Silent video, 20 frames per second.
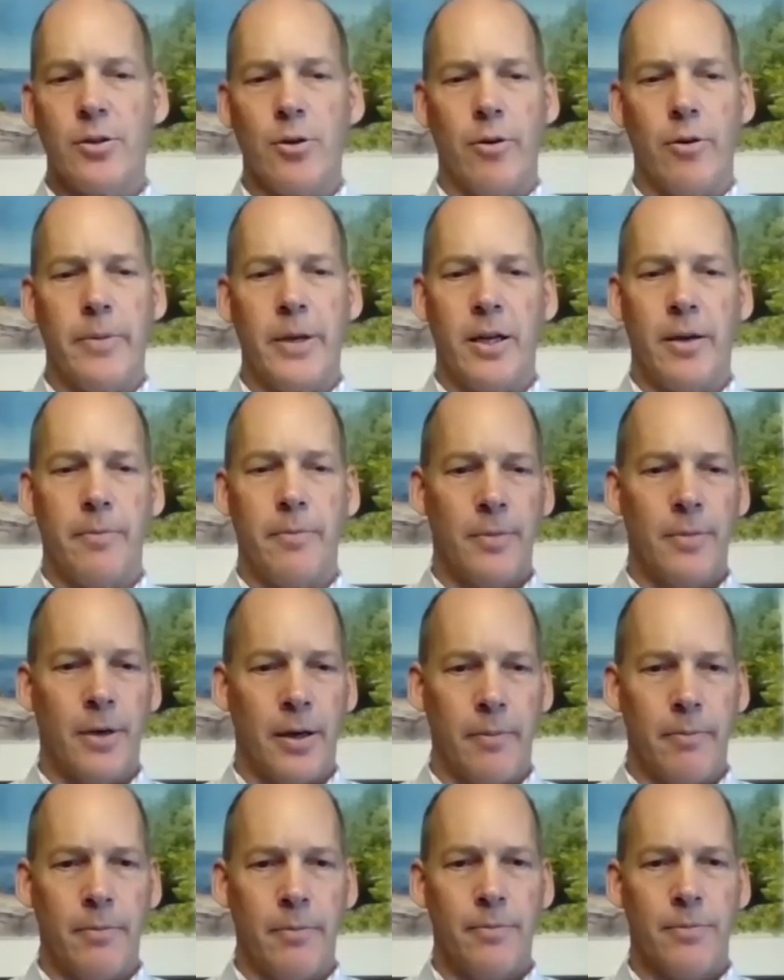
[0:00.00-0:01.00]
so. I mean,
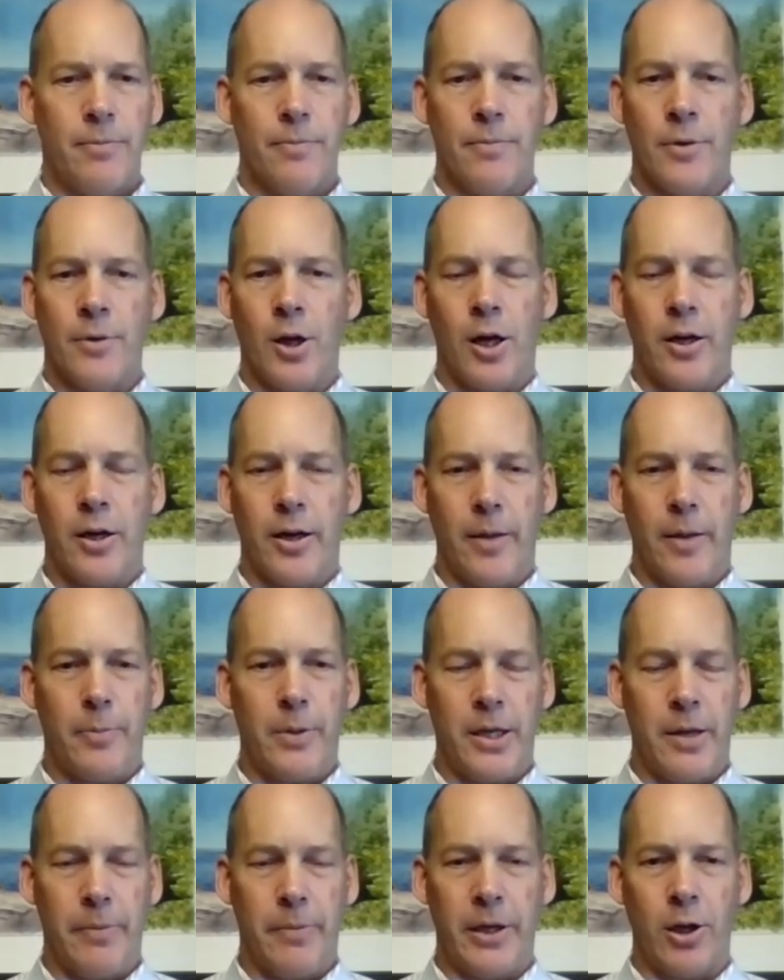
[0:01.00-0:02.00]
I'm not an
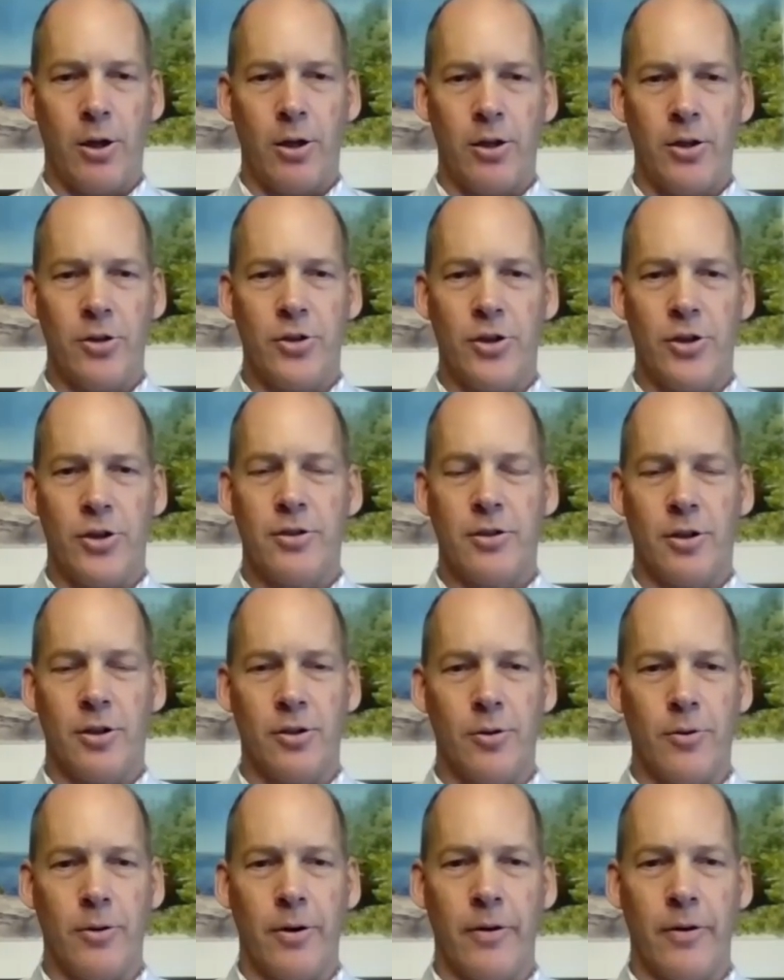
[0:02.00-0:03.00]
epidemiologist,
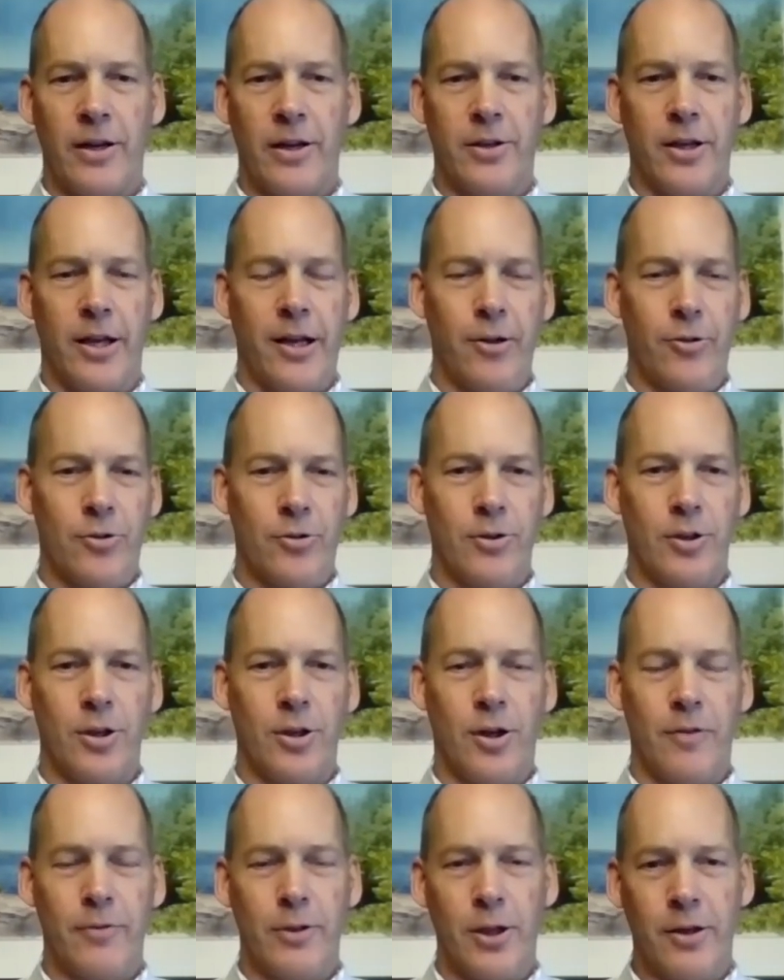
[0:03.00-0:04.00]
although I've had to answer an
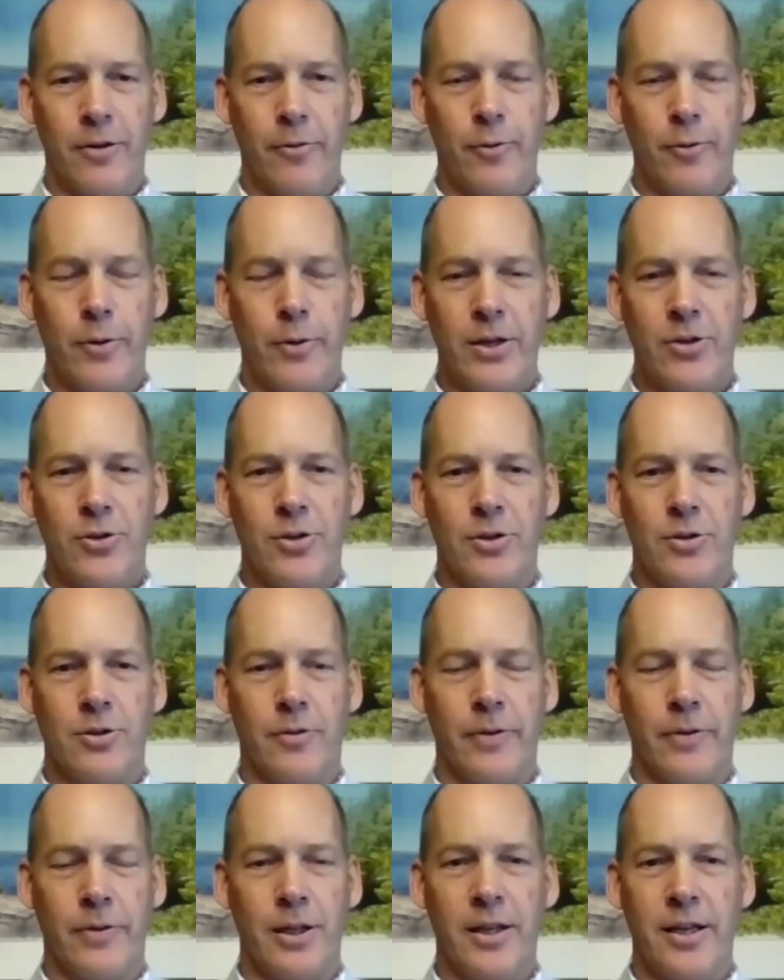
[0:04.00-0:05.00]
awful lot of questions
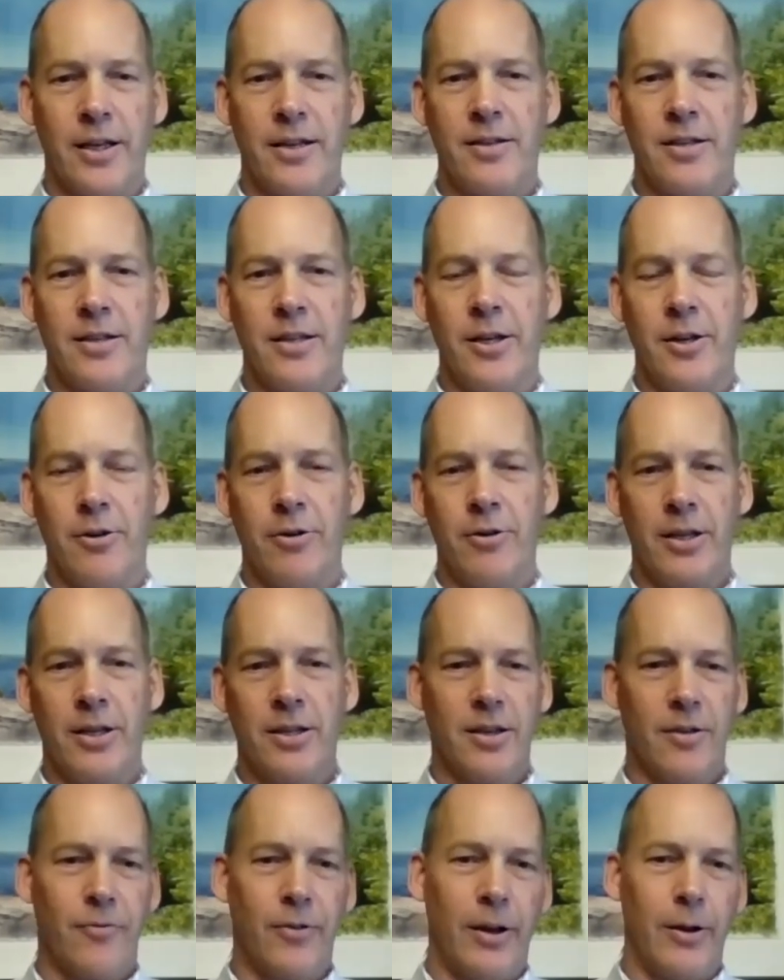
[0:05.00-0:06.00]
over the last year
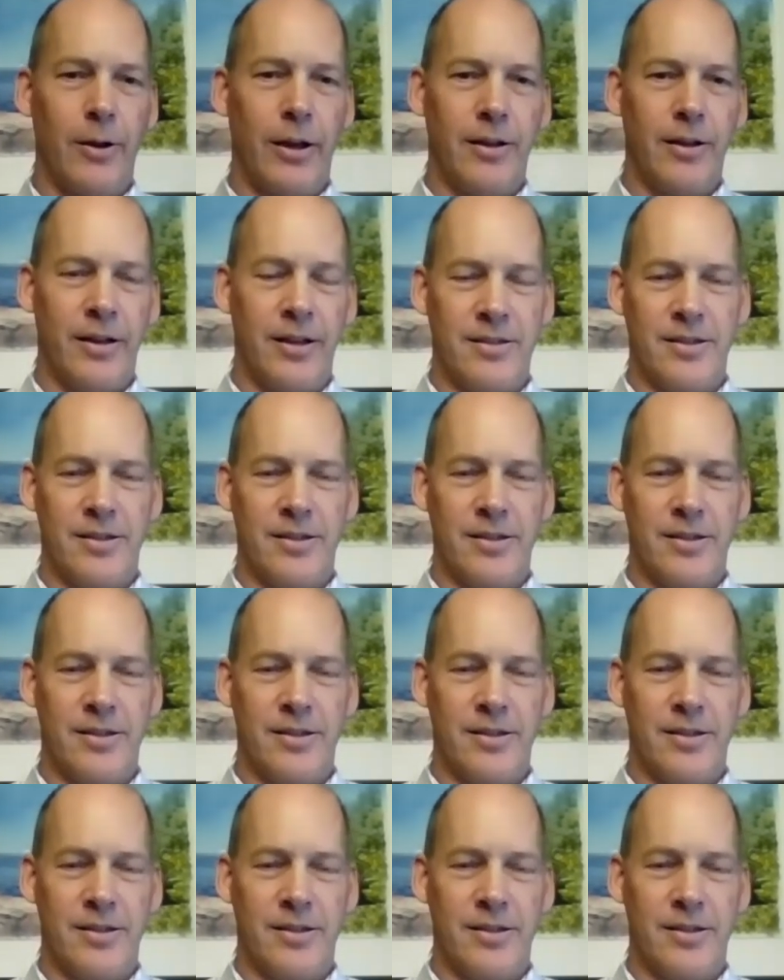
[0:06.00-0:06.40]
as if I